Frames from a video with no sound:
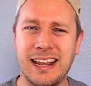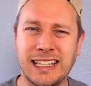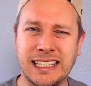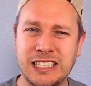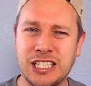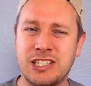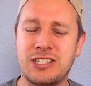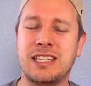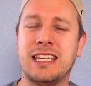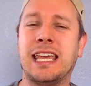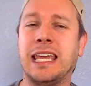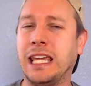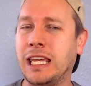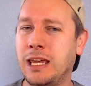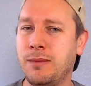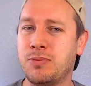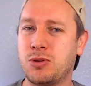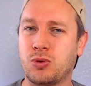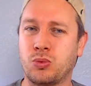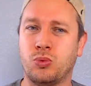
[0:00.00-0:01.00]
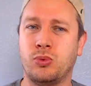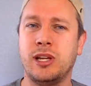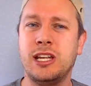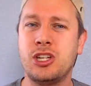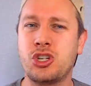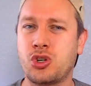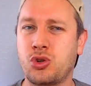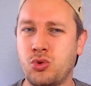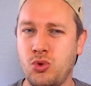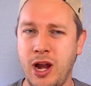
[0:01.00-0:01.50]
it just keeps
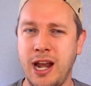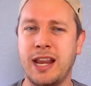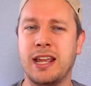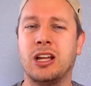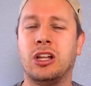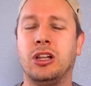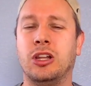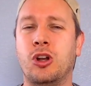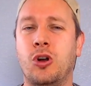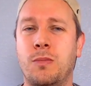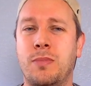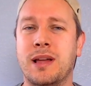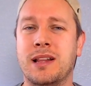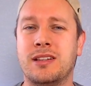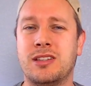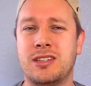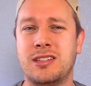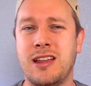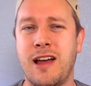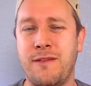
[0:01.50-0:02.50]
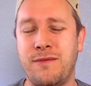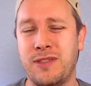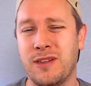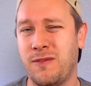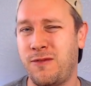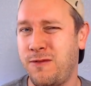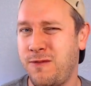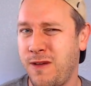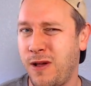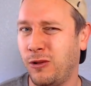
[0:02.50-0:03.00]
retreading a little bit stuff
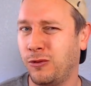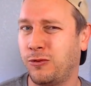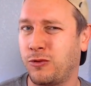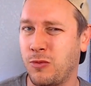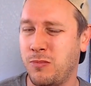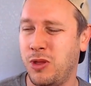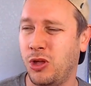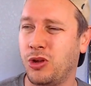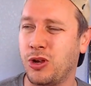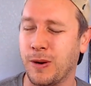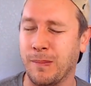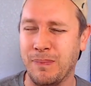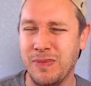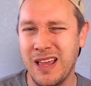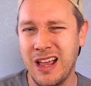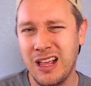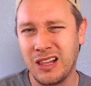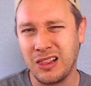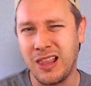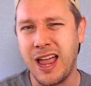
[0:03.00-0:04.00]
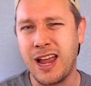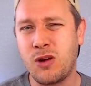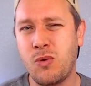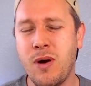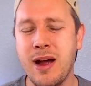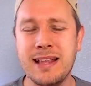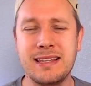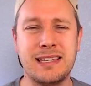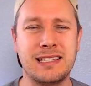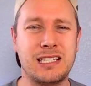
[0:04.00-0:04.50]
that felt familiar.
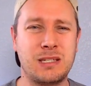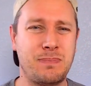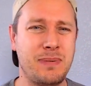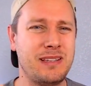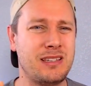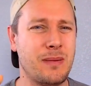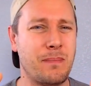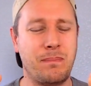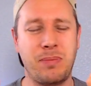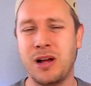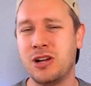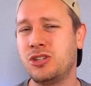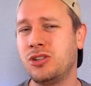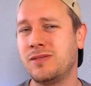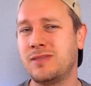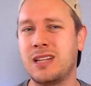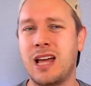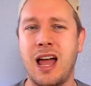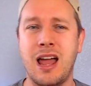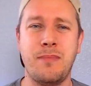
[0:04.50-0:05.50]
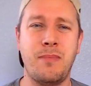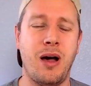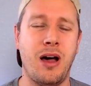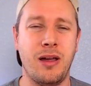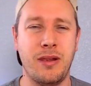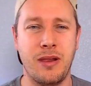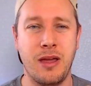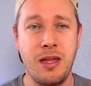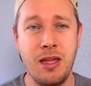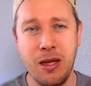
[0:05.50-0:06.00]
Likewise, it spends a bunch of time
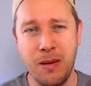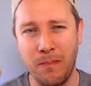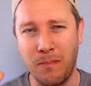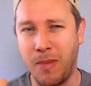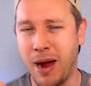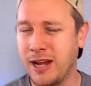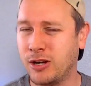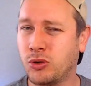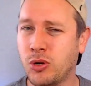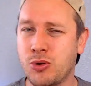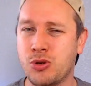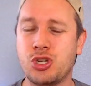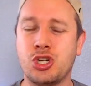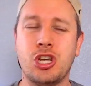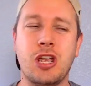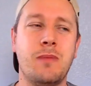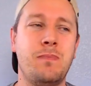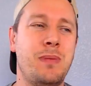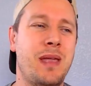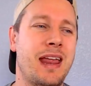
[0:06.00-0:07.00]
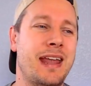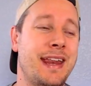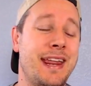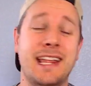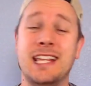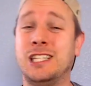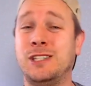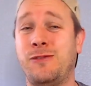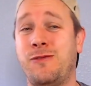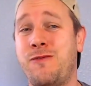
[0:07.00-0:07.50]
on Microchip and
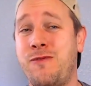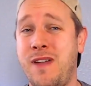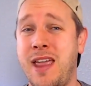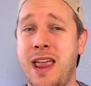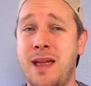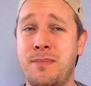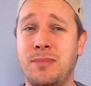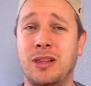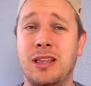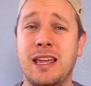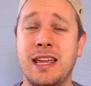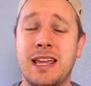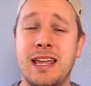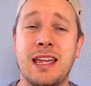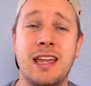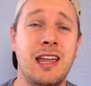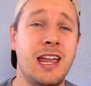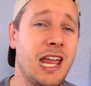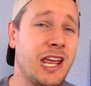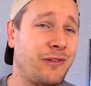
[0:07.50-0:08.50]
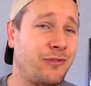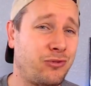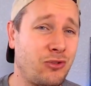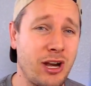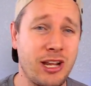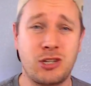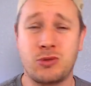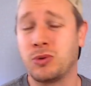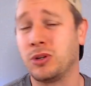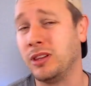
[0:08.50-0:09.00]
his family and
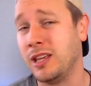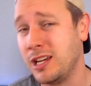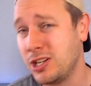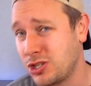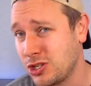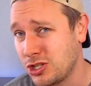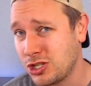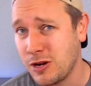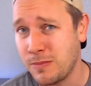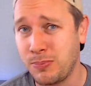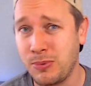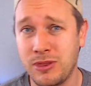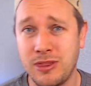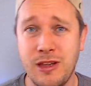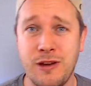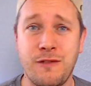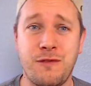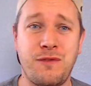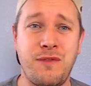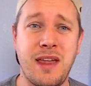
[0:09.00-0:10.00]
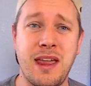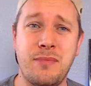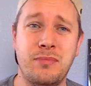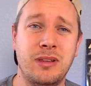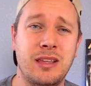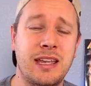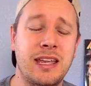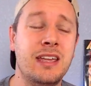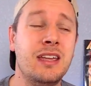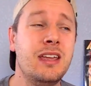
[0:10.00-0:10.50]
Frank's relationship with their
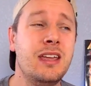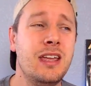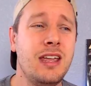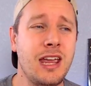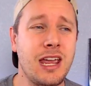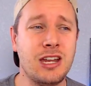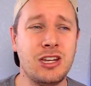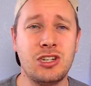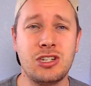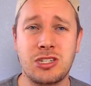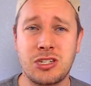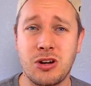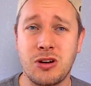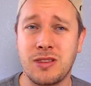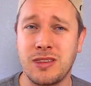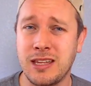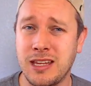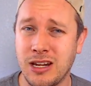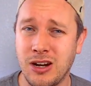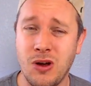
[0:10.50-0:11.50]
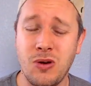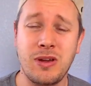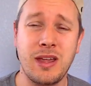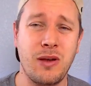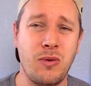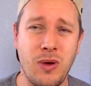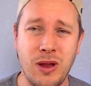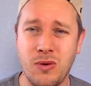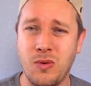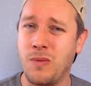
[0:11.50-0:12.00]
family. And you start thinking, okay,
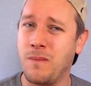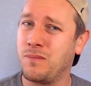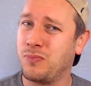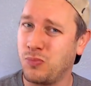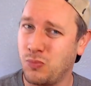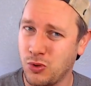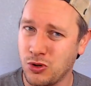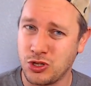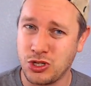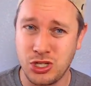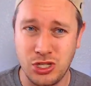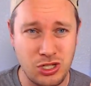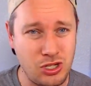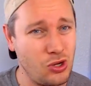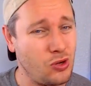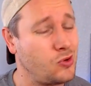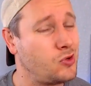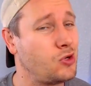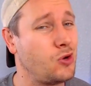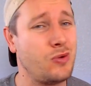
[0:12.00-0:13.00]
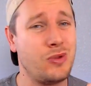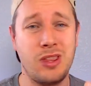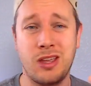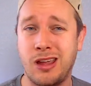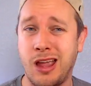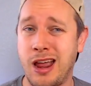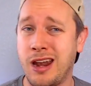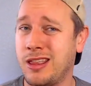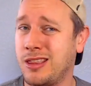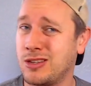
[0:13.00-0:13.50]
what? We're still doing that
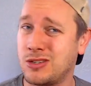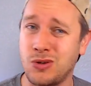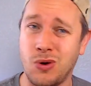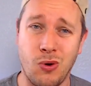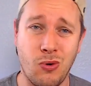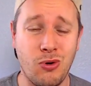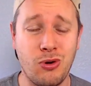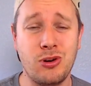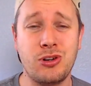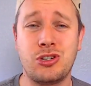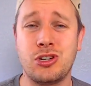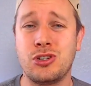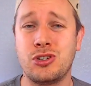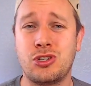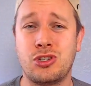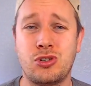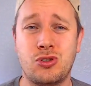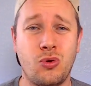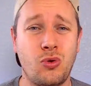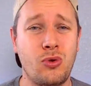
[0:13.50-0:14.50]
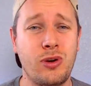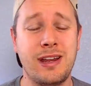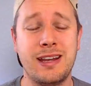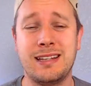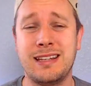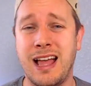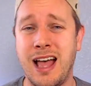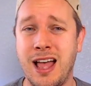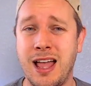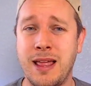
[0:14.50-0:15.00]
kind of this origin story
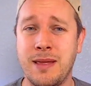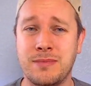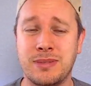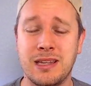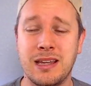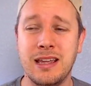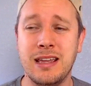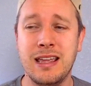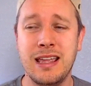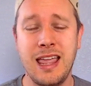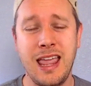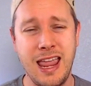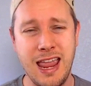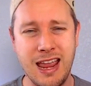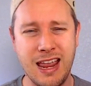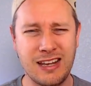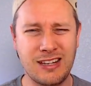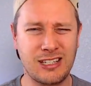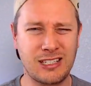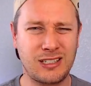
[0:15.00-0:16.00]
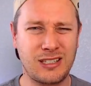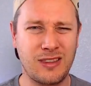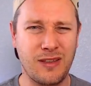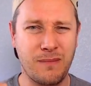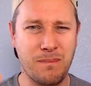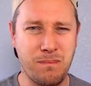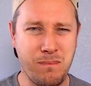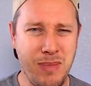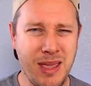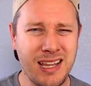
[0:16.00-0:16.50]
at times, and it just
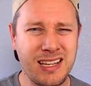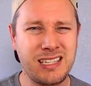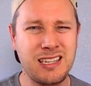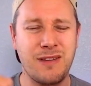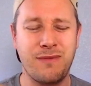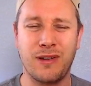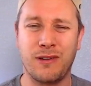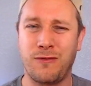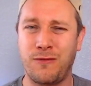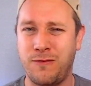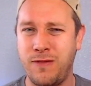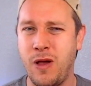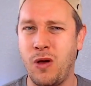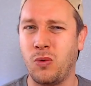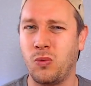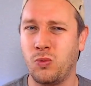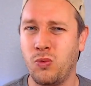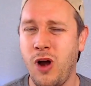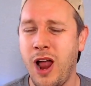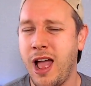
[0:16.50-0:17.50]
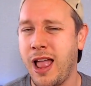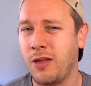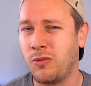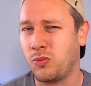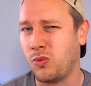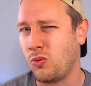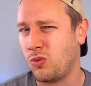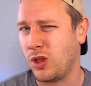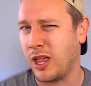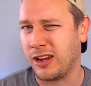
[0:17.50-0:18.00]
the mix of it felt right,
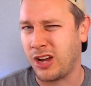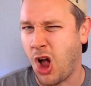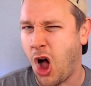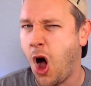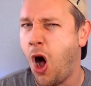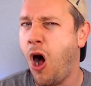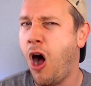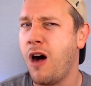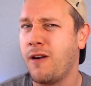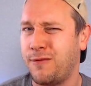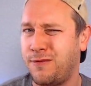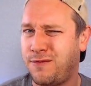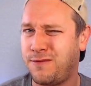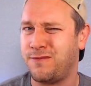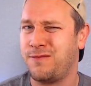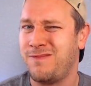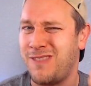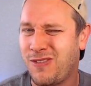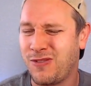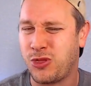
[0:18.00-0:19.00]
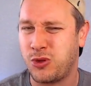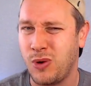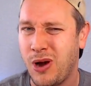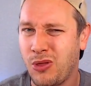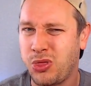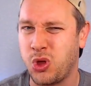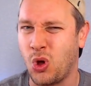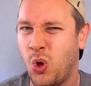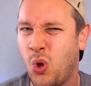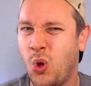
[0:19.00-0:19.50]
like off
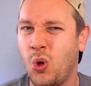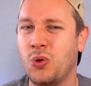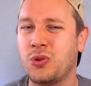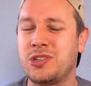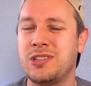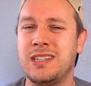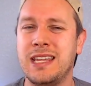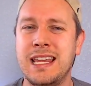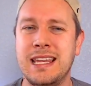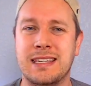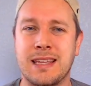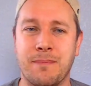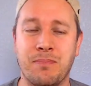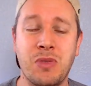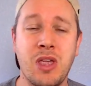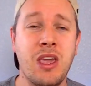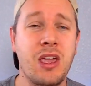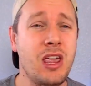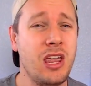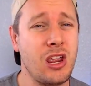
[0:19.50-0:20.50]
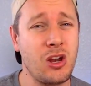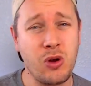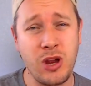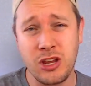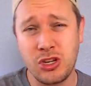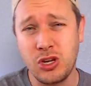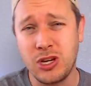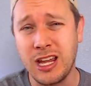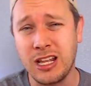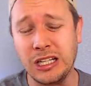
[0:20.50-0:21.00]
throughout the whole season. And
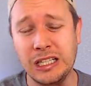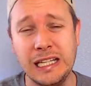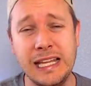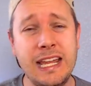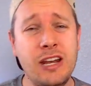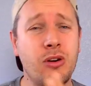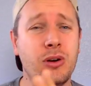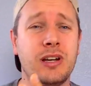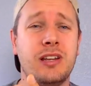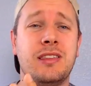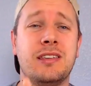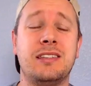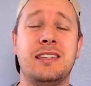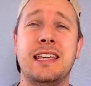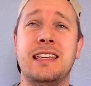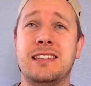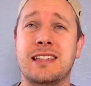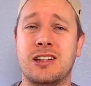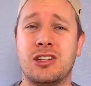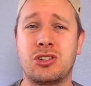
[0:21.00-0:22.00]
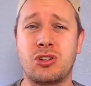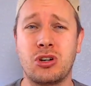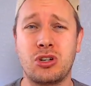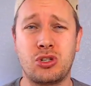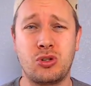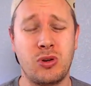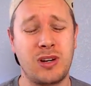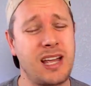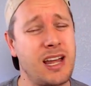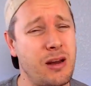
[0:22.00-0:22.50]
as you get later into the season, it
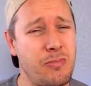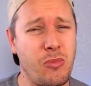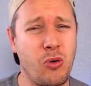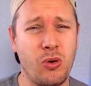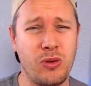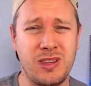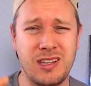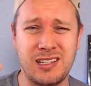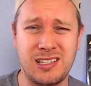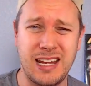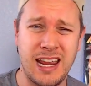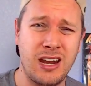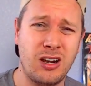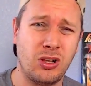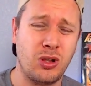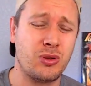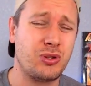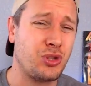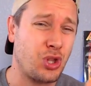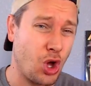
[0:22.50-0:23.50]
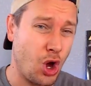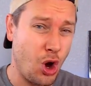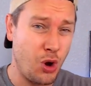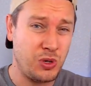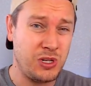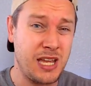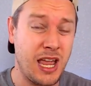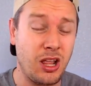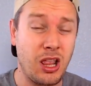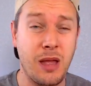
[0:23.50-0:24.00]
starts doing kind of more of these standalones. The
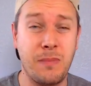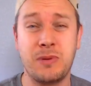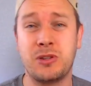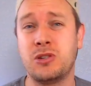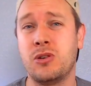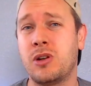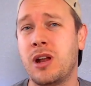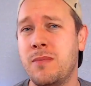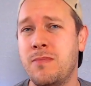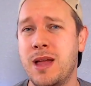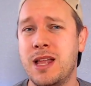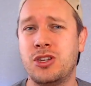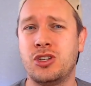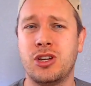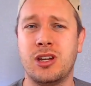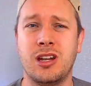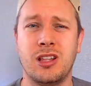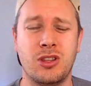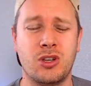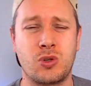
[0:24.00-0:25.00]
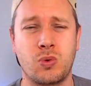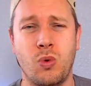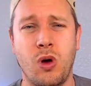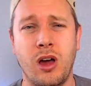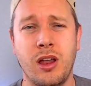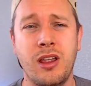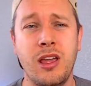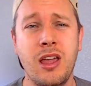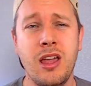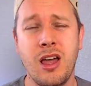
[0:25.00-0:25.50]
hotel episode I mentioned, and there's
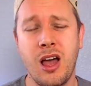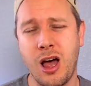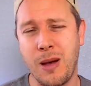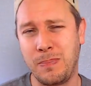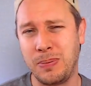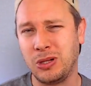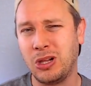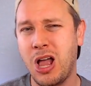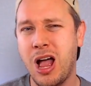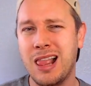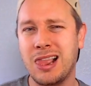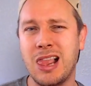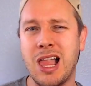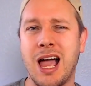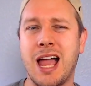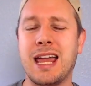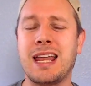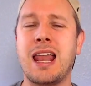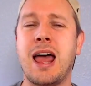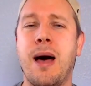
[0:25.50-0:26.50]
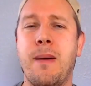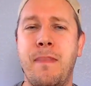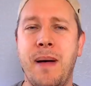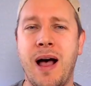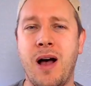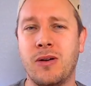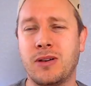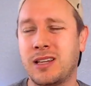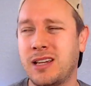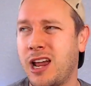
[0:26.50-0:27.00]
one, a plot line
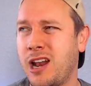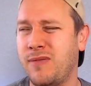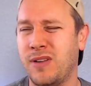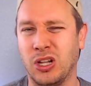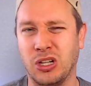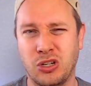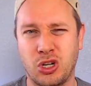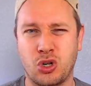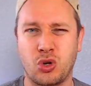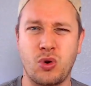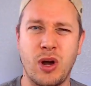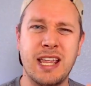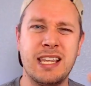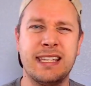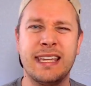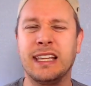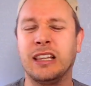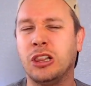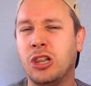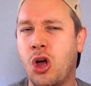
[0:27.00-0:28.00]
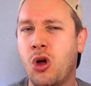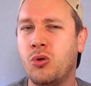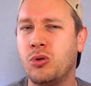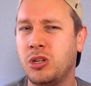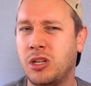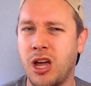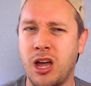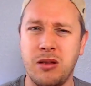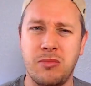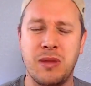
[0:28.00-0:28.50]
about kind of a crazy
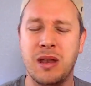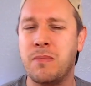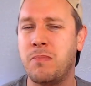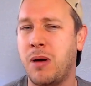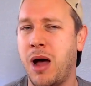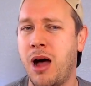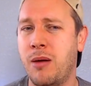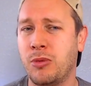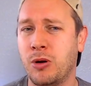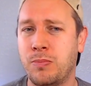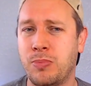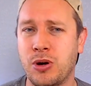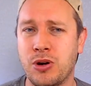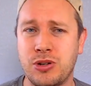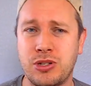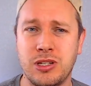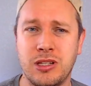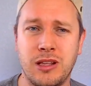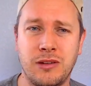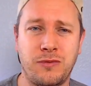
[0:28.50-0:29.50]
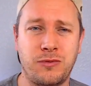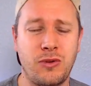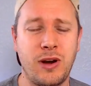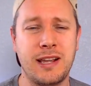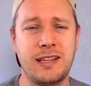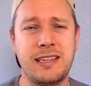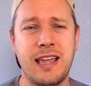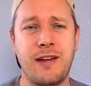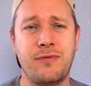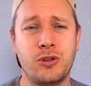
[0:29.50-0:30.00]
lone gunman bomber person that
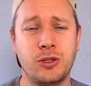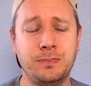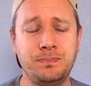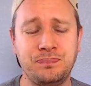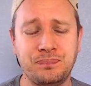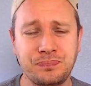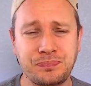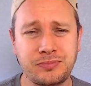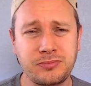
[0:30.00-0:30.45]
Frank's after.